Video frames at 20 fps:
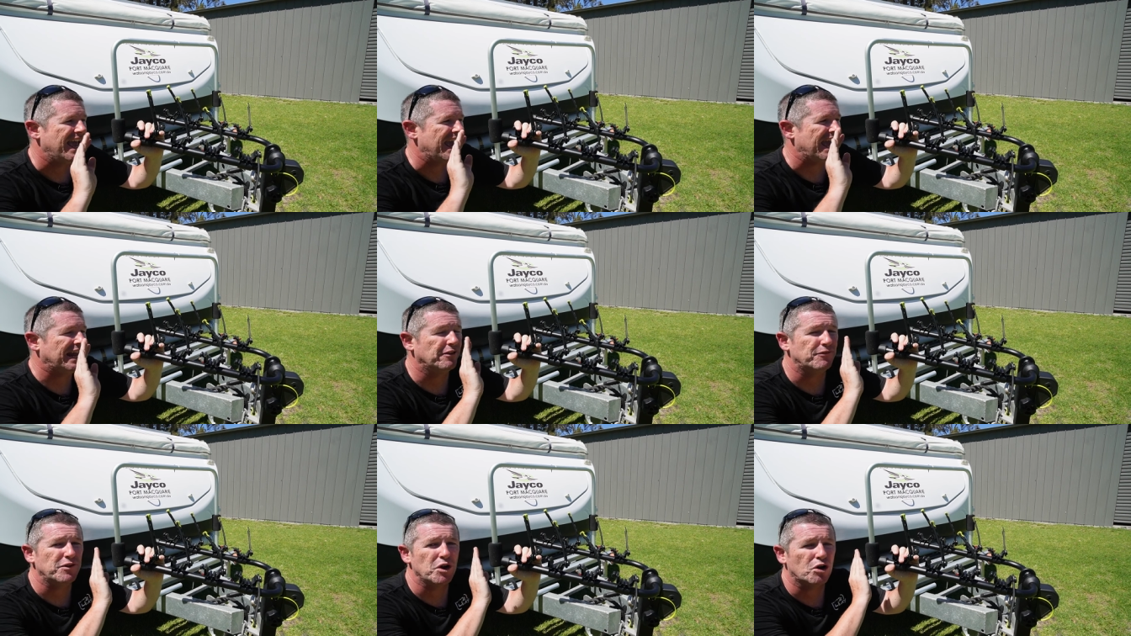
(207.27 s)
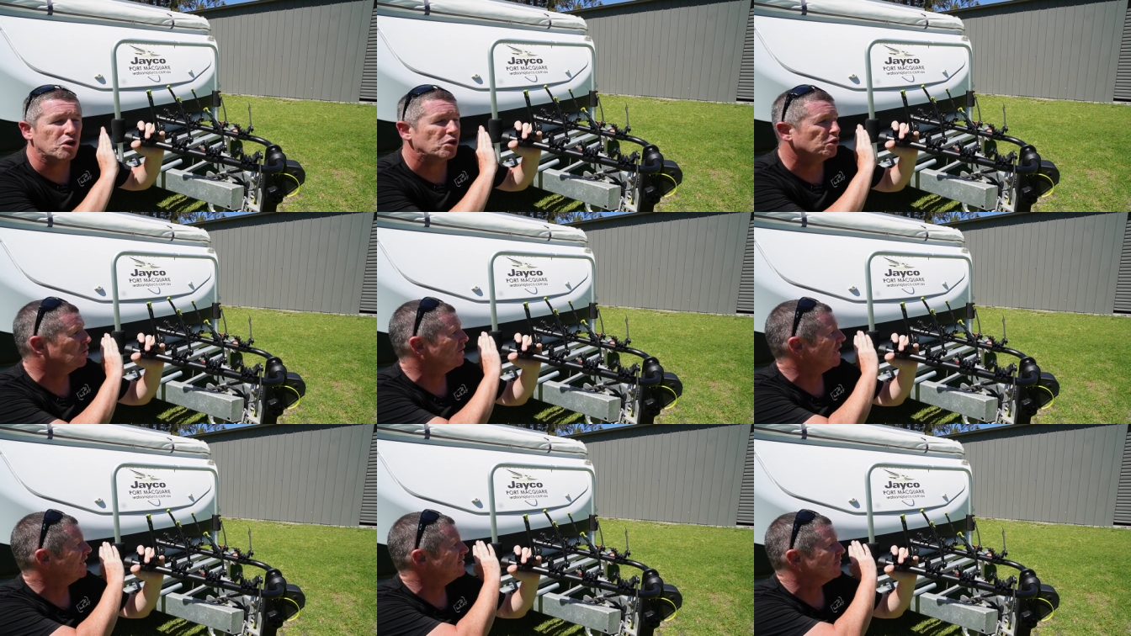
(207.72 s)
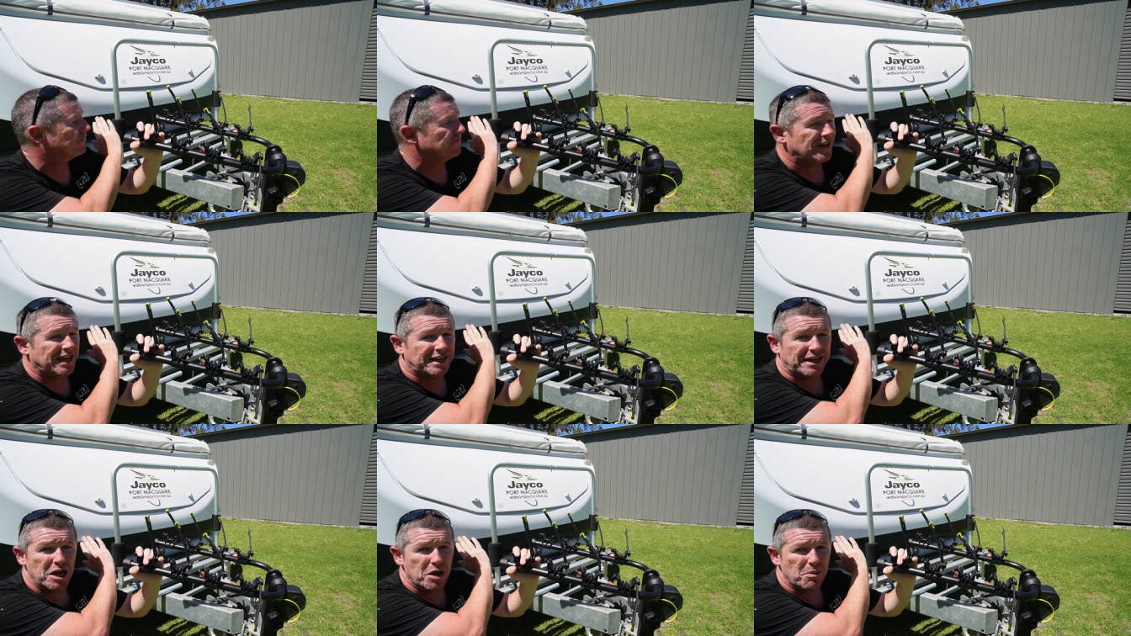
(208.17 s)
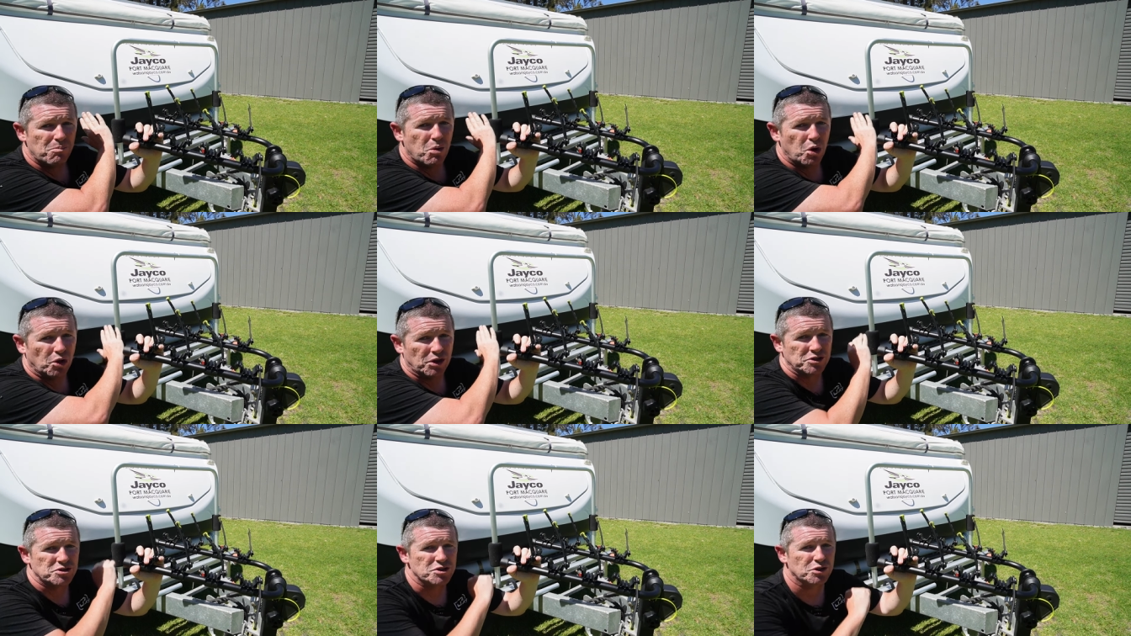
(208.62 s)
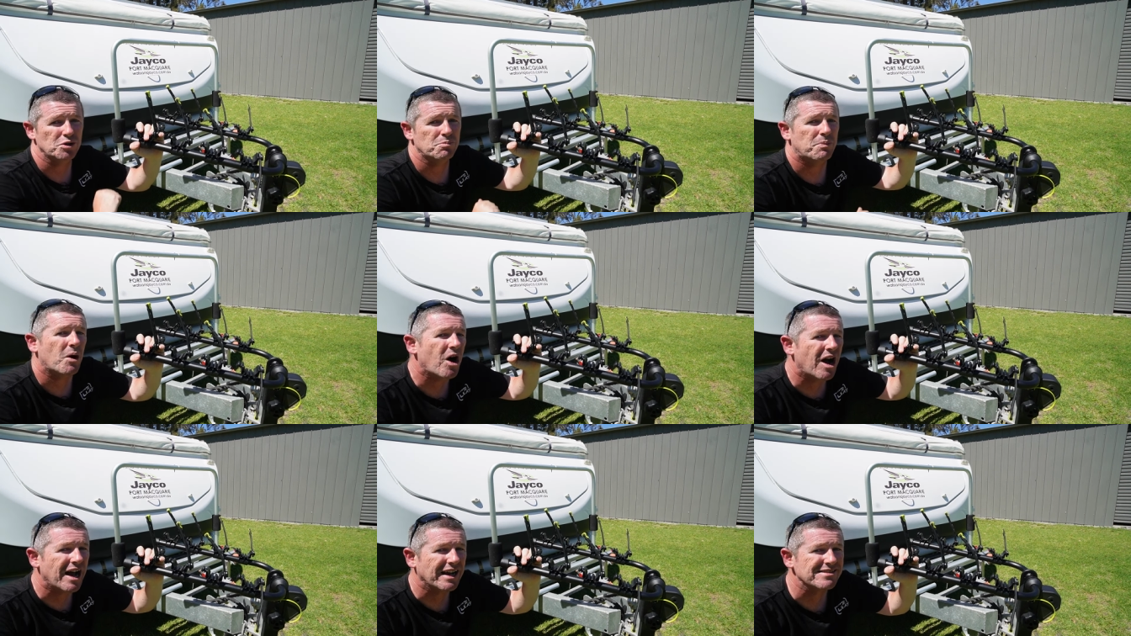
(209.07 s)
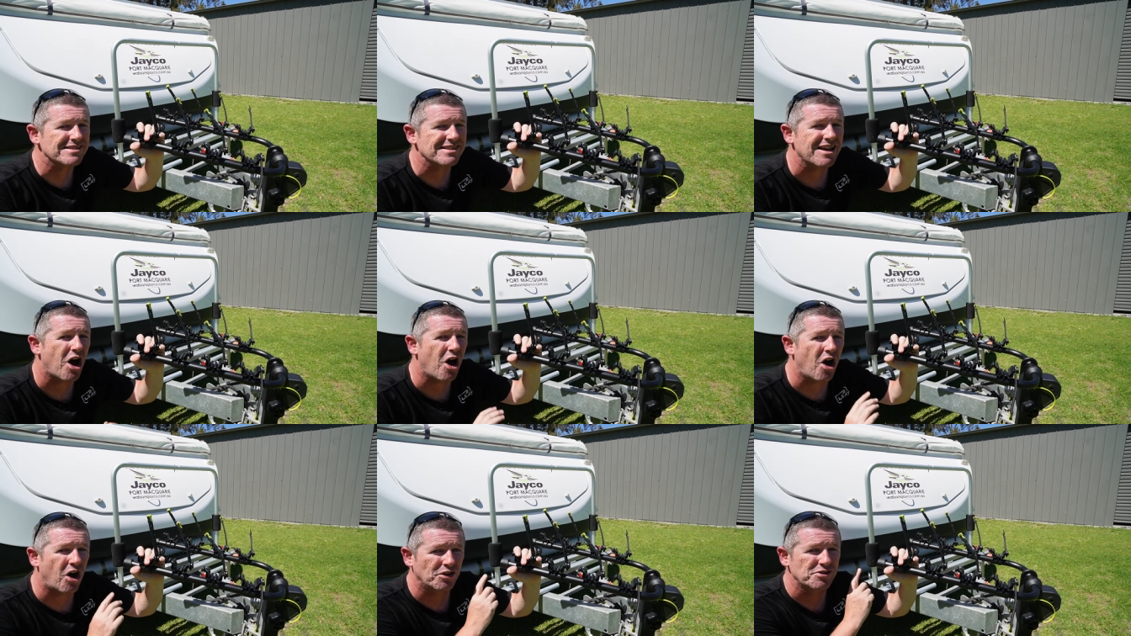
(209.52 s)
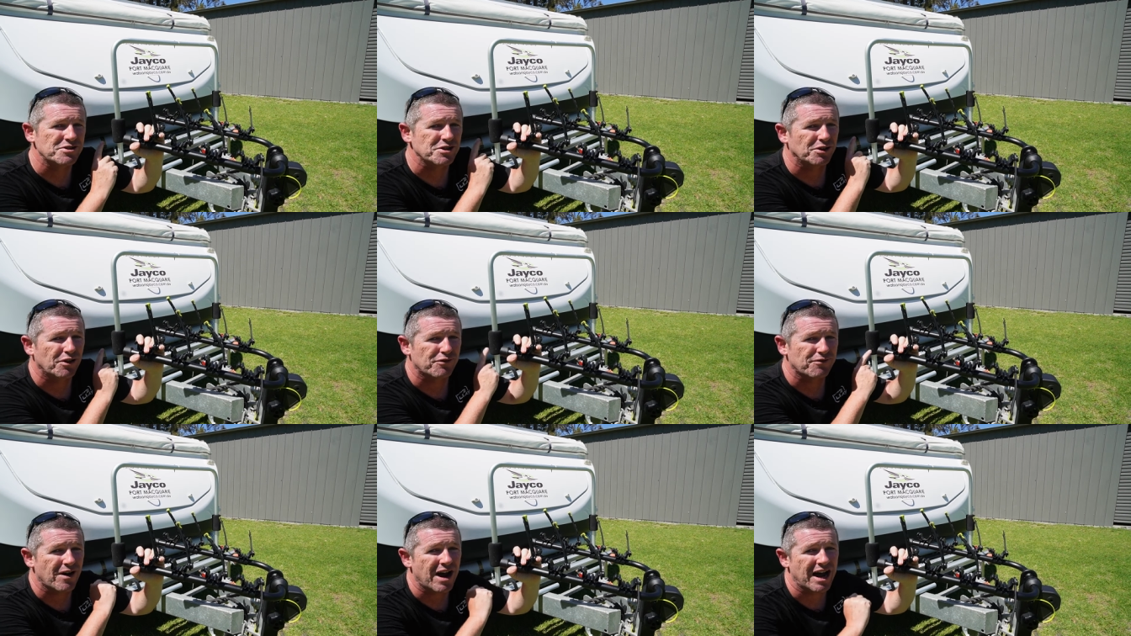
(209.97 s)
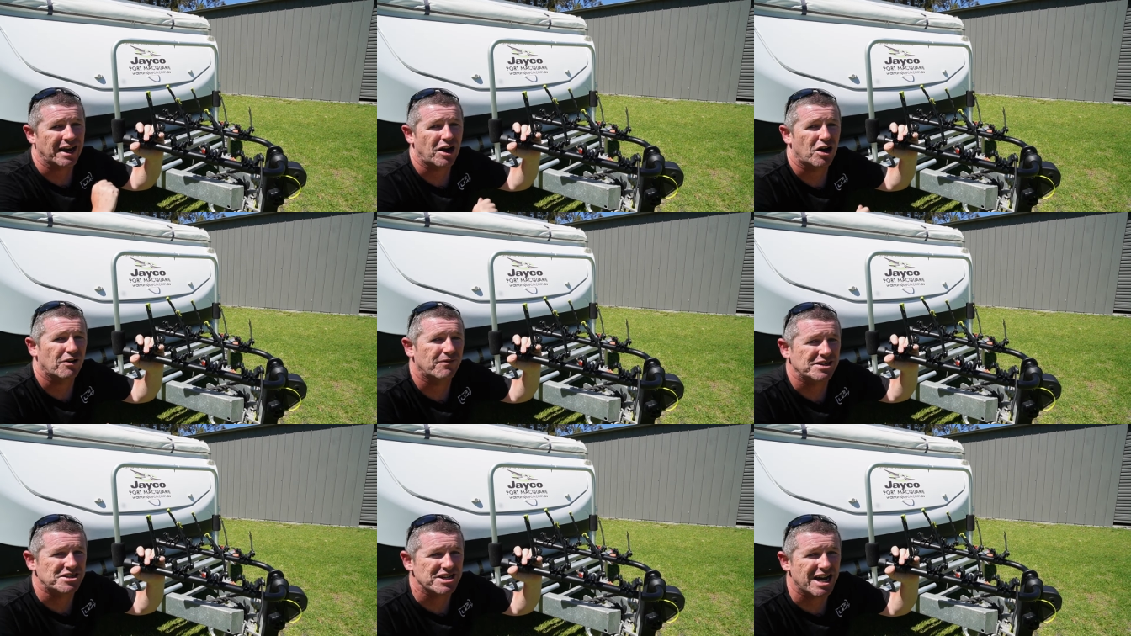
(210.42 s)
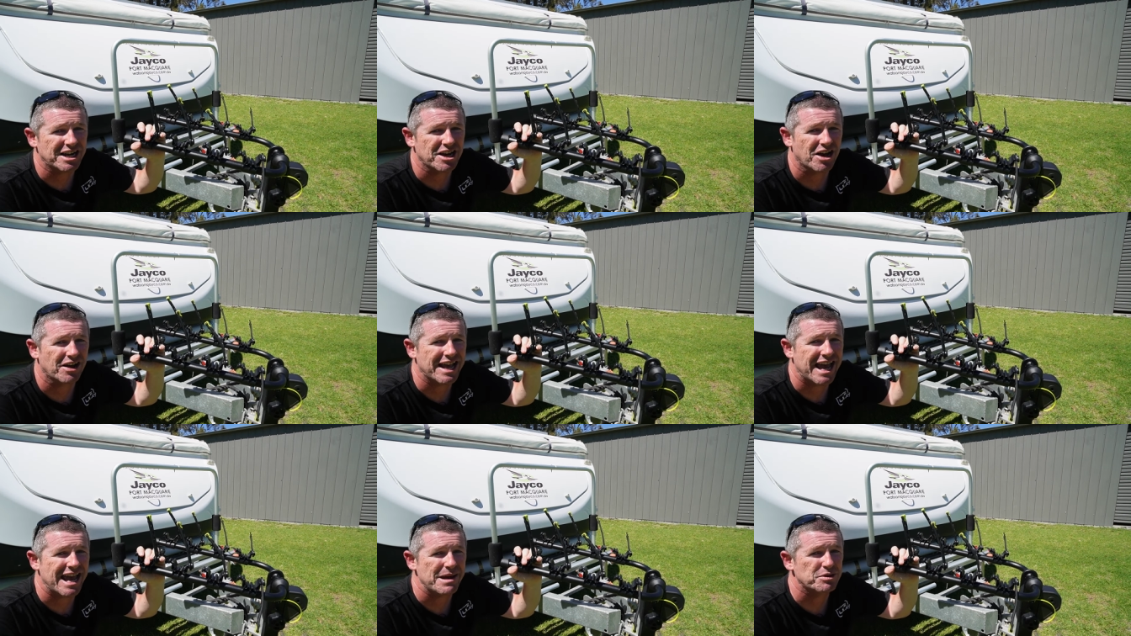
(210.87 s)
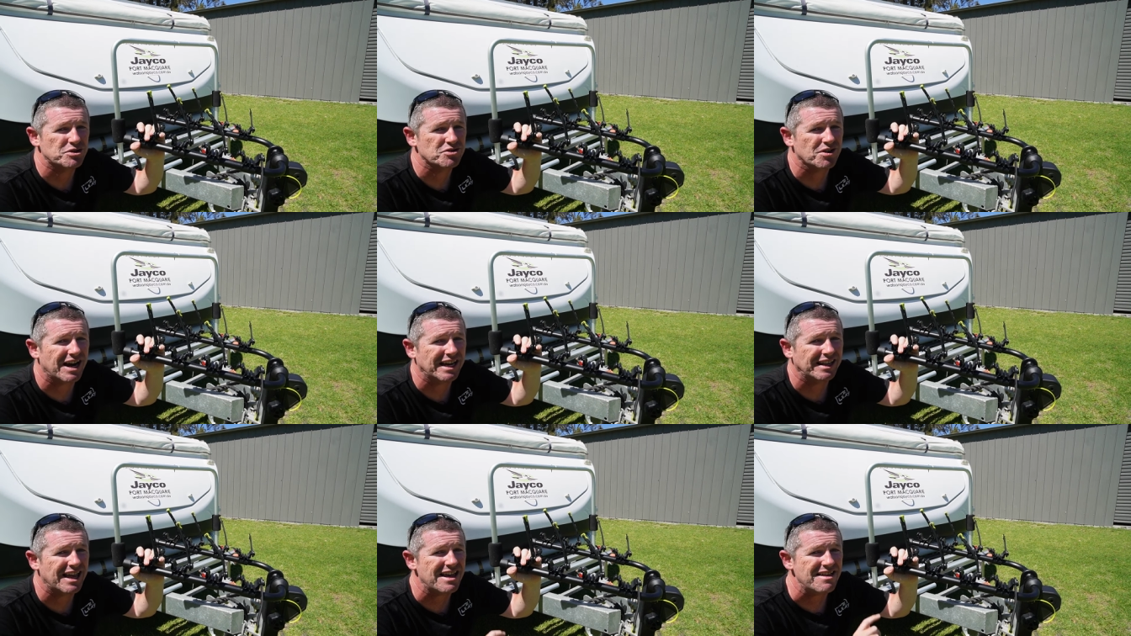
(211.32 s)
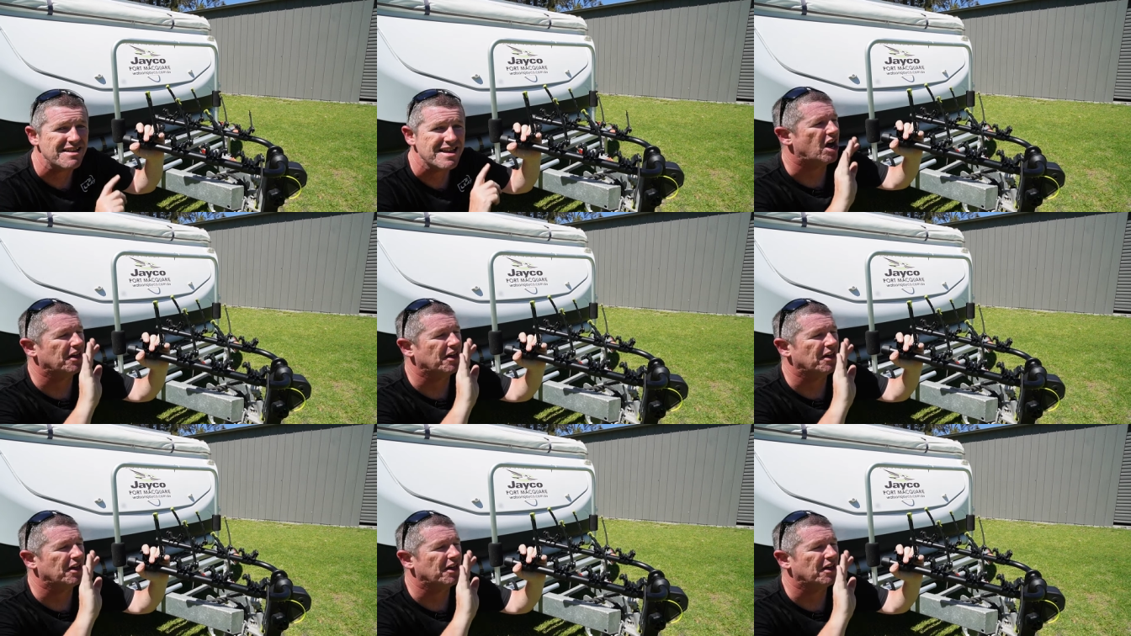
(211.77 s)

And if you're looking to fit more than 2 bikes onto the front of a Jayco camper trailer,